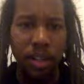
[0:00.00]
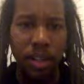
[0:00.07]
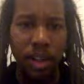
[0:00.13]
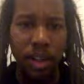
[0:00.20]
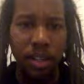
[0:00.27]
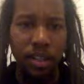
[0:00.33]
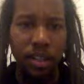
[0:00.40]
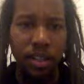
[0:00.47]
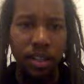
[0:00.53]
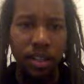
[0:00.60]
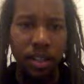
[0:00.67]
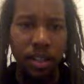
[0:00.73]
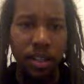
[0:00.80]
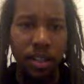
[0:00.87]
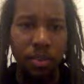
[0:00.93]
constantly
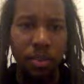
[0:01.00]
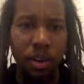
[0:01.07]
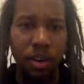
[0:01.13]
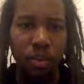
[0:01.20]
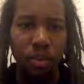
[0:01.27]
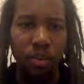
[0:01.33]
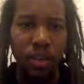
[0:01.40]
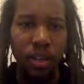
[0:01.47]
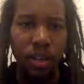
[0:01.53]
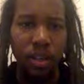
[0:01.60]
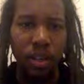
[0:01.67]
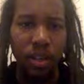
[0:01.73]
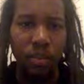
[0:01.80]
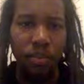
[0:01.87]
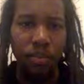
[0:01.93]
keep an
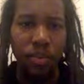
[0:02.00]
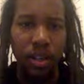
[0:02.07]
open